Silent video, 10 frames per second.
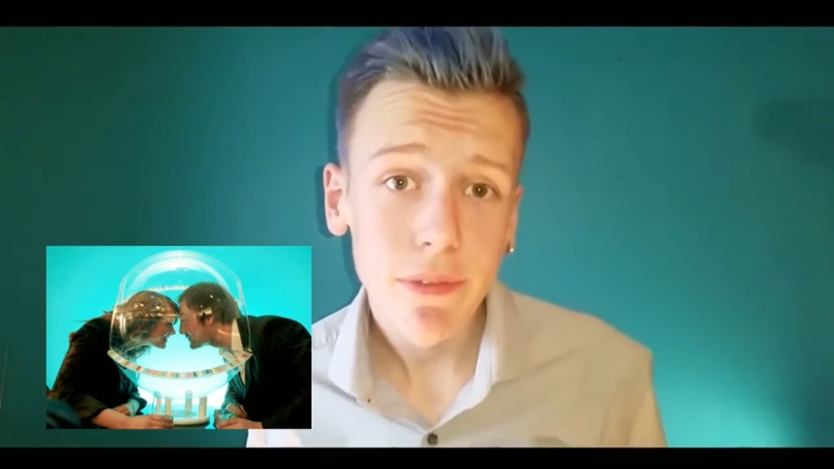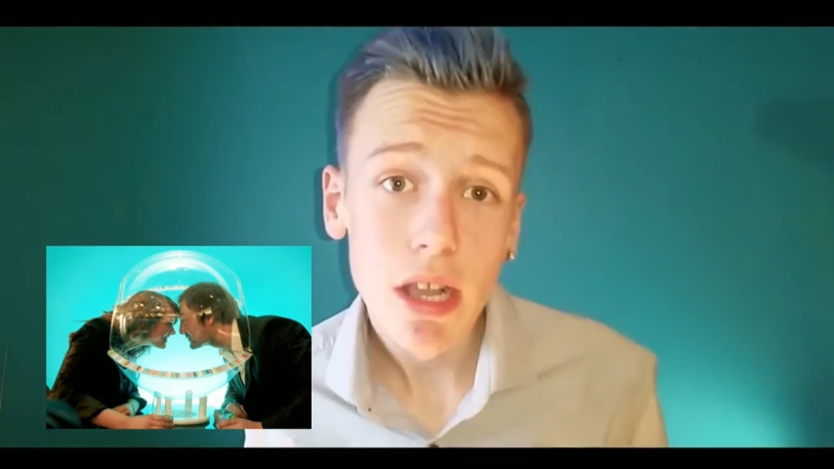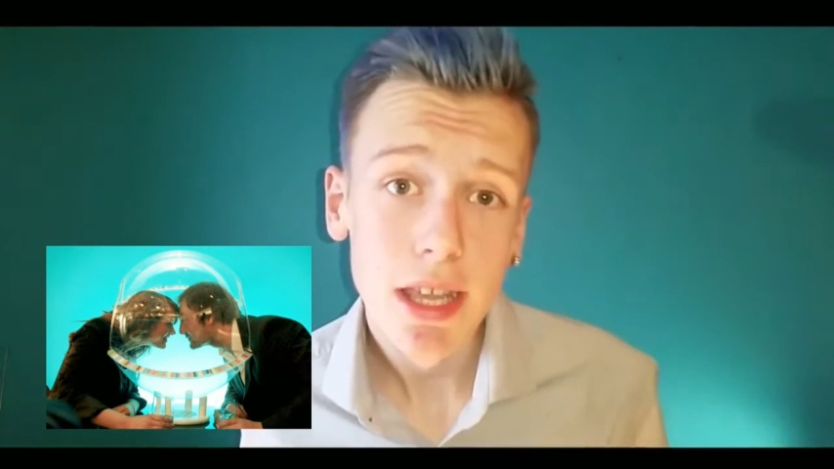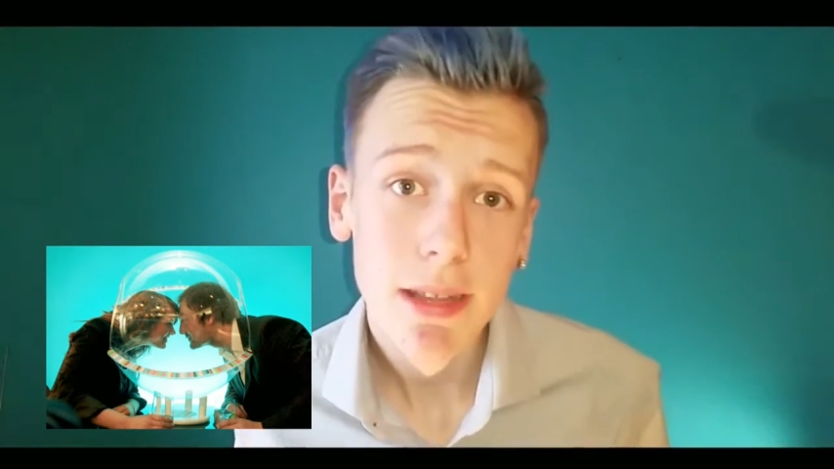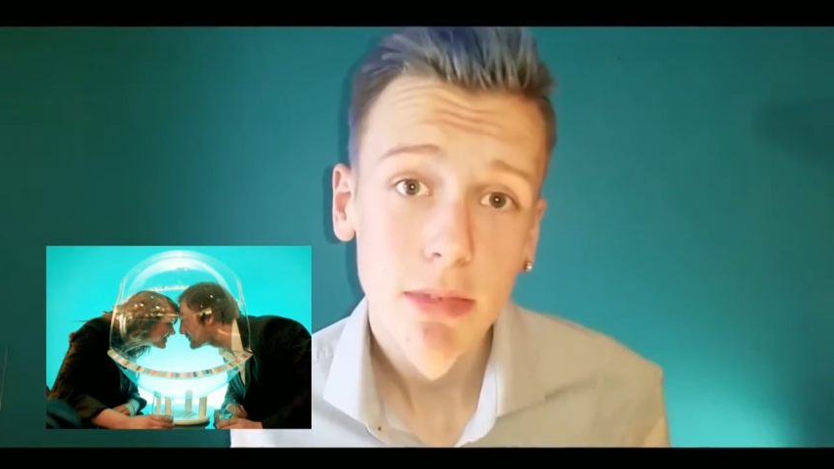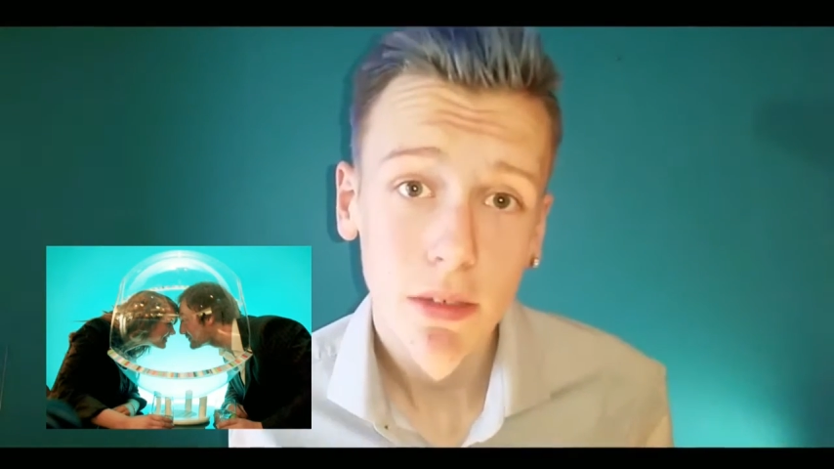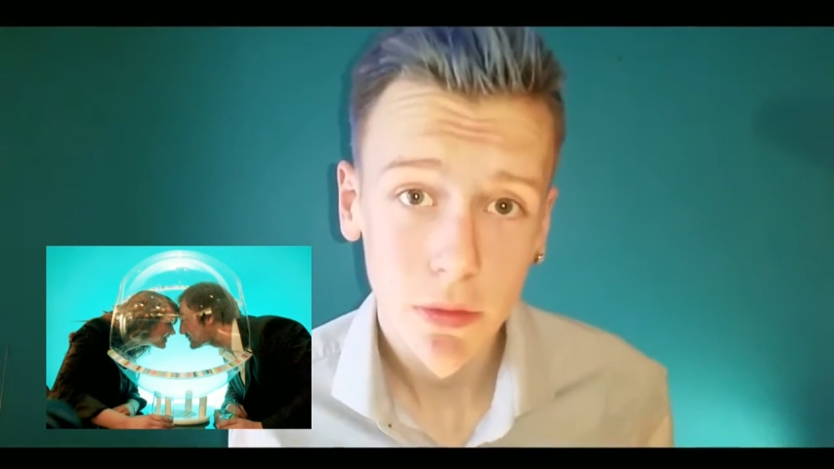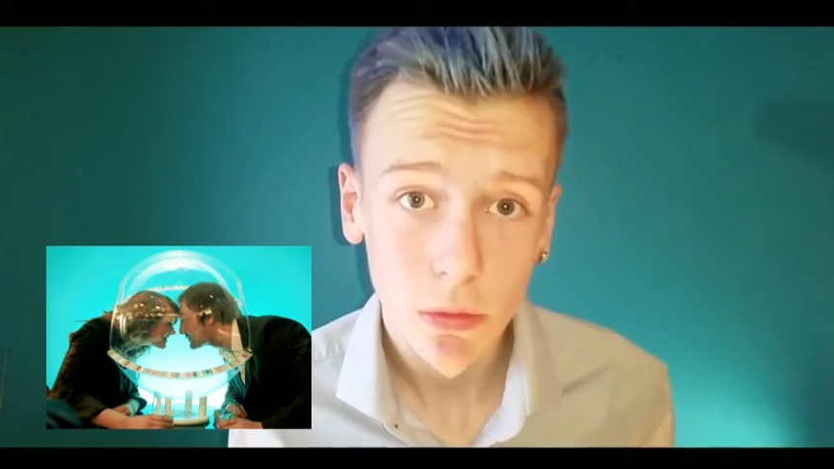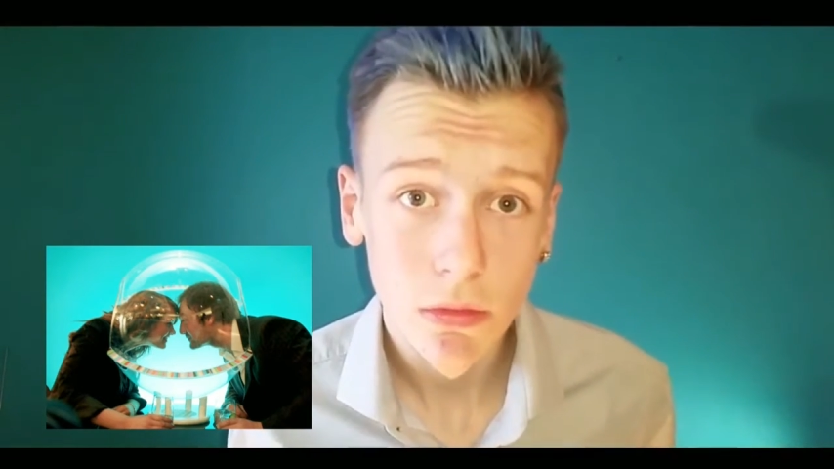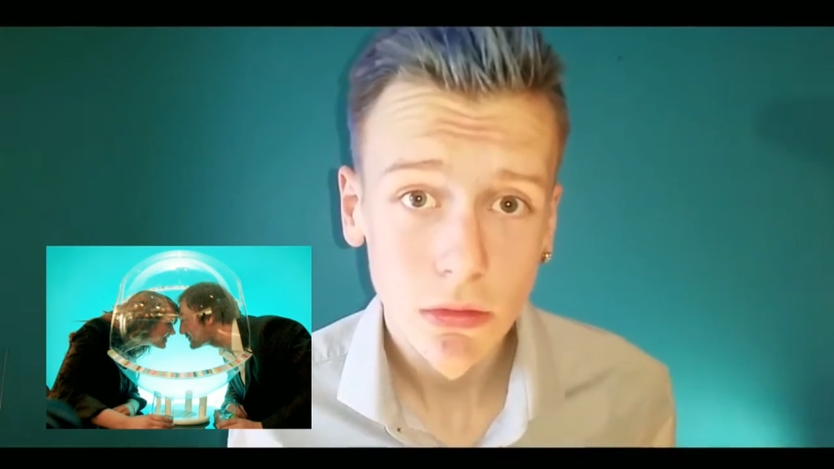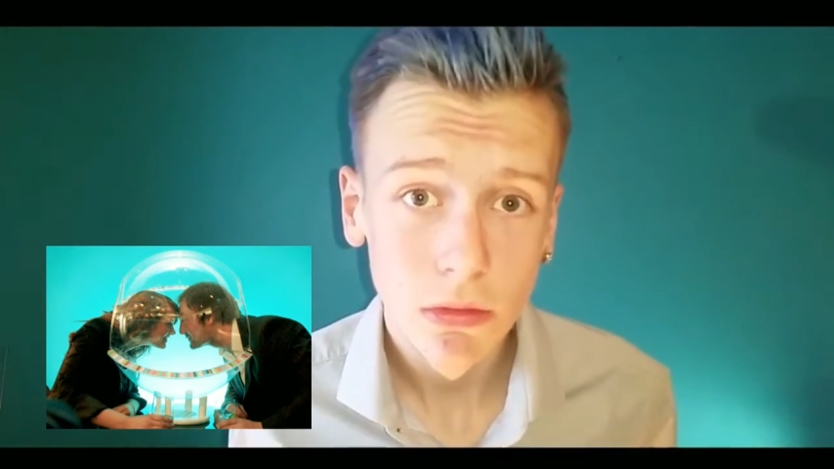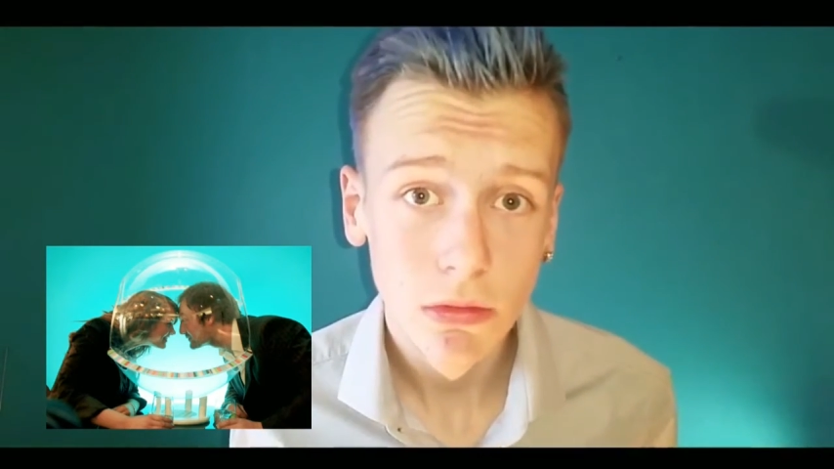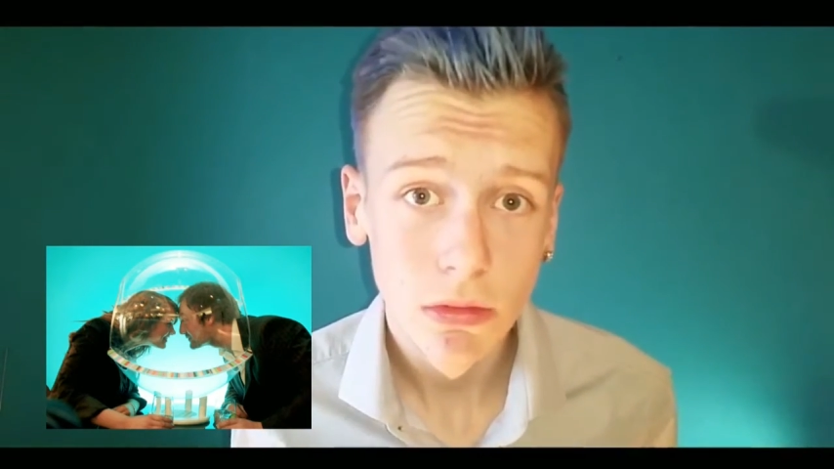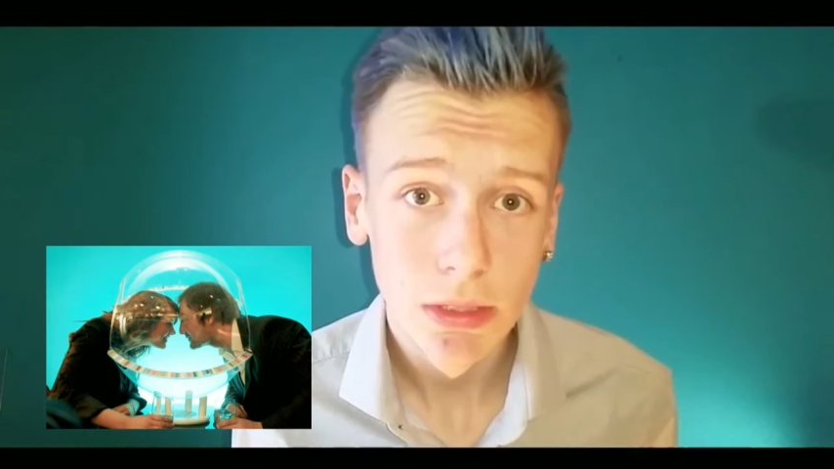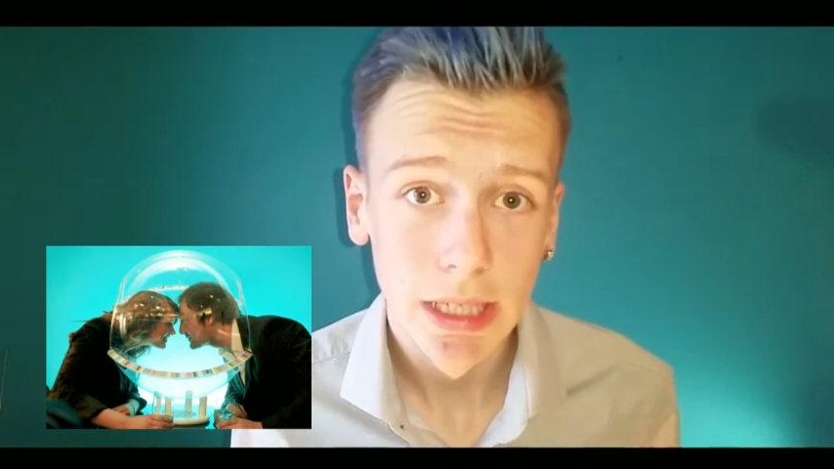fucking buffoon,
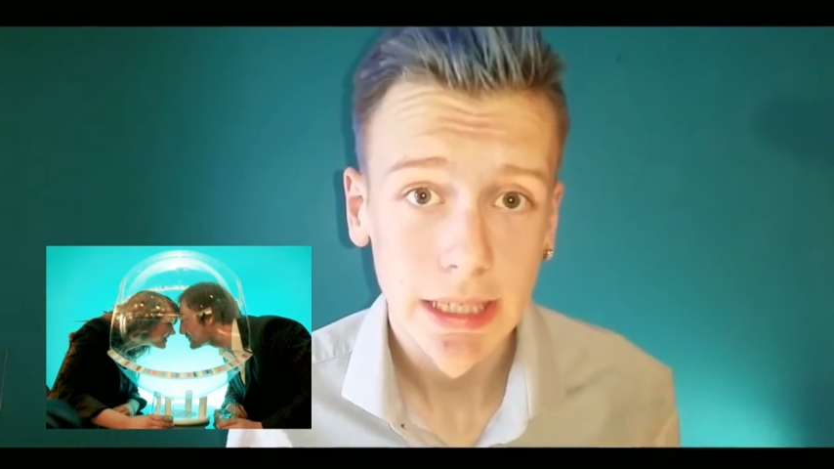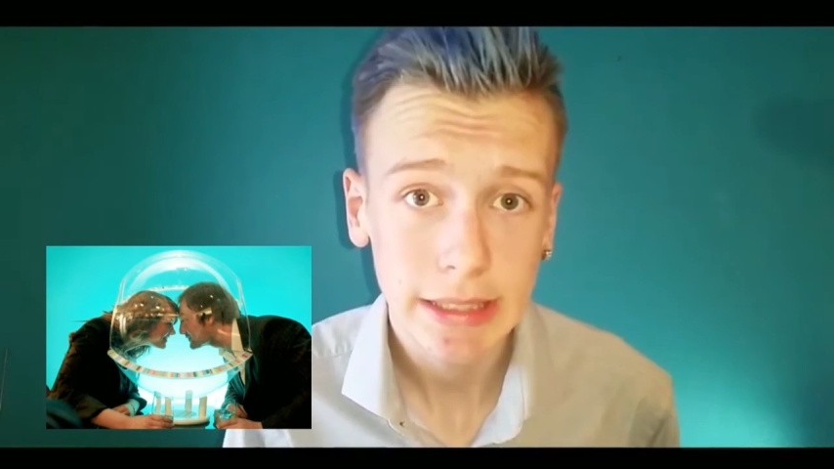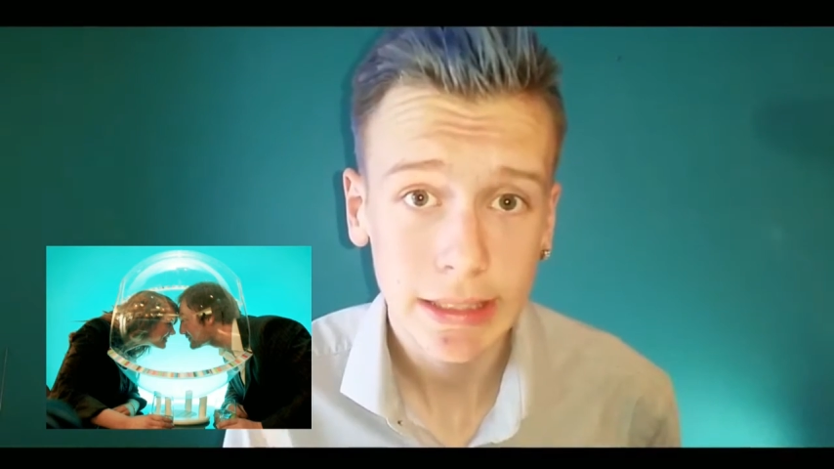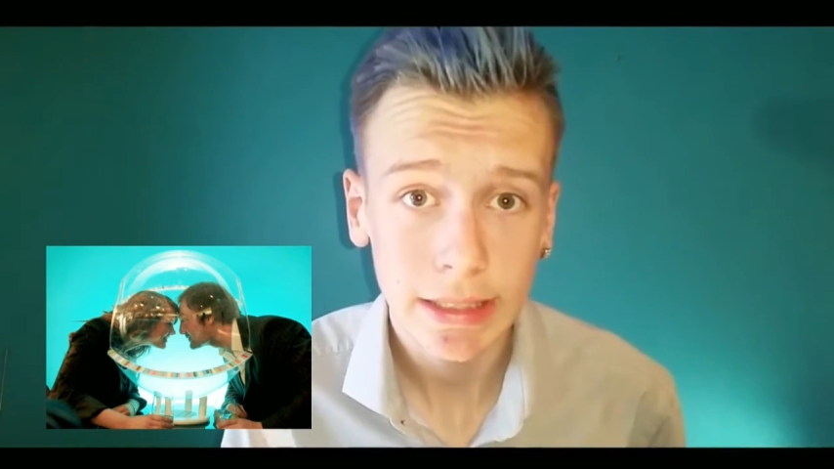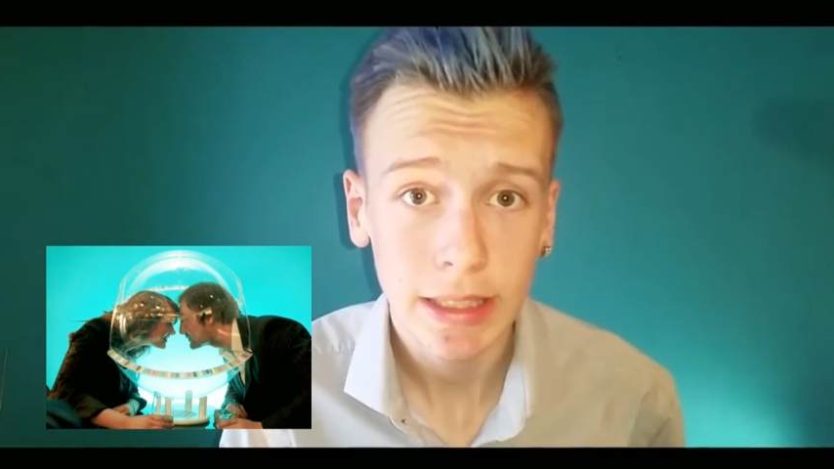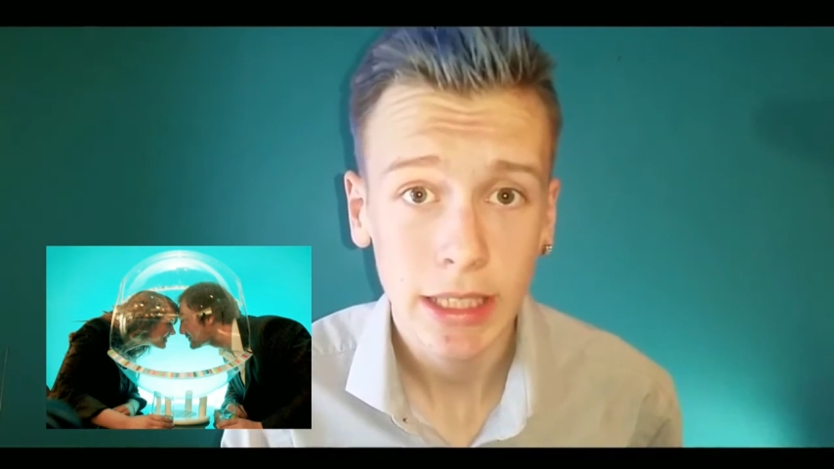guys,